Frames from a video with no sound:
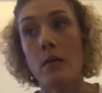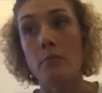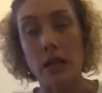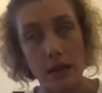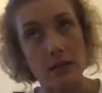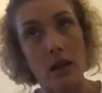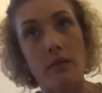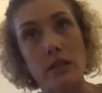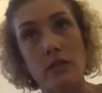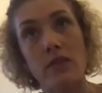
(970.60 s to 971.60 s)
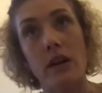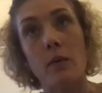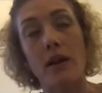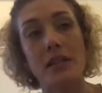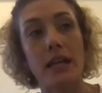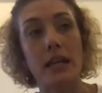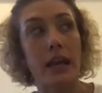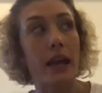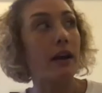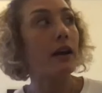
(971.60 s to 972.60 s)
Media is obviously very well taken
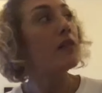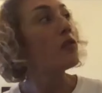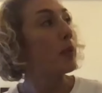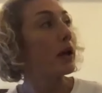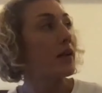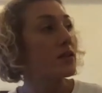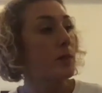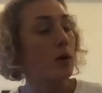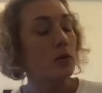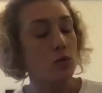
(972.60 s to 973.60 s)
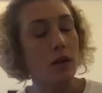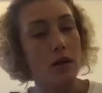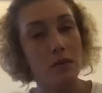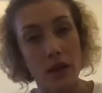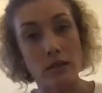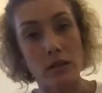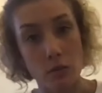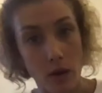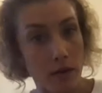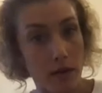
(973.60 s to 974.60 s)
care of, but I've spoken to a lot of fans as
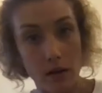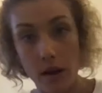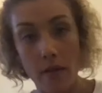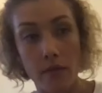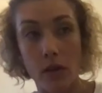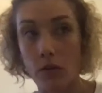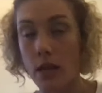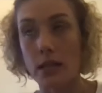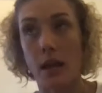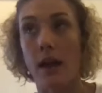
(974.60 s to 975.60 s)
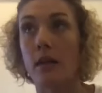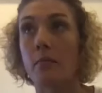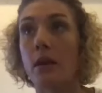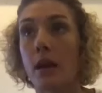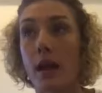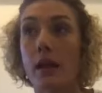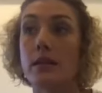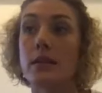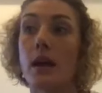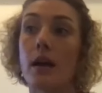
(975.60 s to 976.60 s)
well that are having a great time.
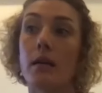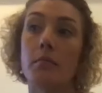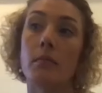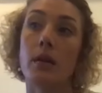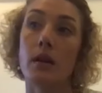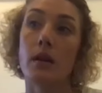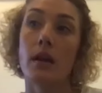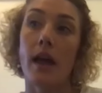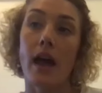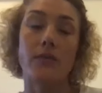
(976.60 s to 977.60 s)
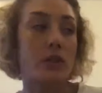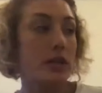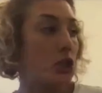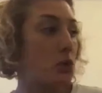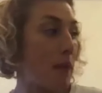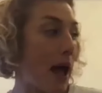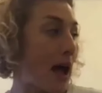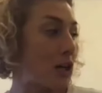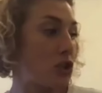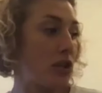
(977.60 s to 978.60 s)
And after each
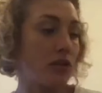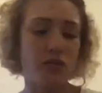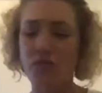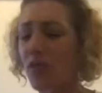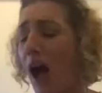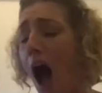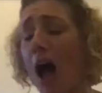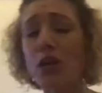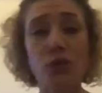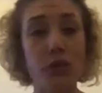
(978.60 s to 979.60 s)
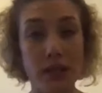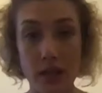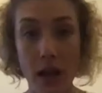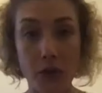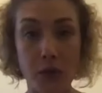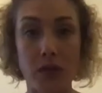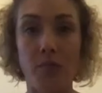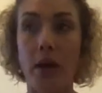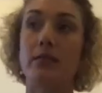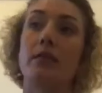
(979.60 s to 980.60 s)
match, there's hundreds and hundreds of
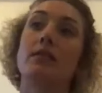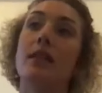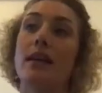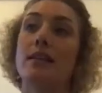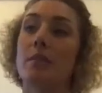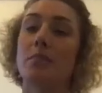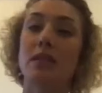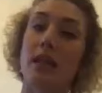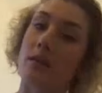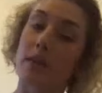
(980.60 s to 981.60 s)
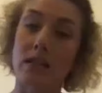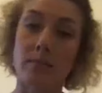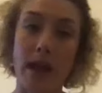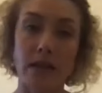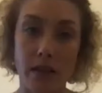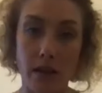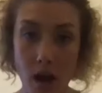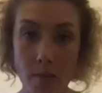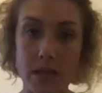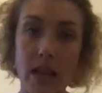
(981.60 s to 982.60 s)
buses lined up to take fans back to their
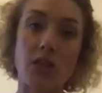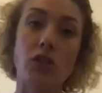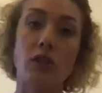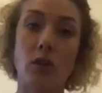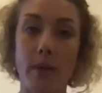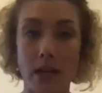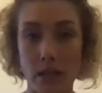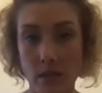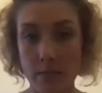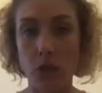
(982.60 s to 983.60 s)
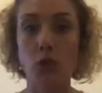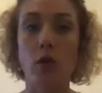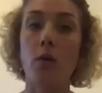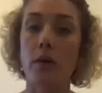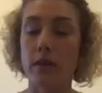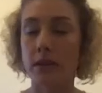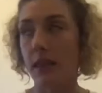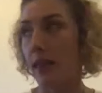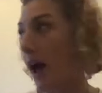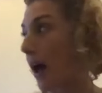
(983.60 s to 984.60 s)
accommodation or back to the metro or this or
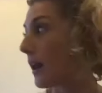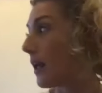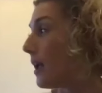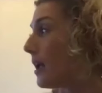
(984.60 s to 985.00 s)
that.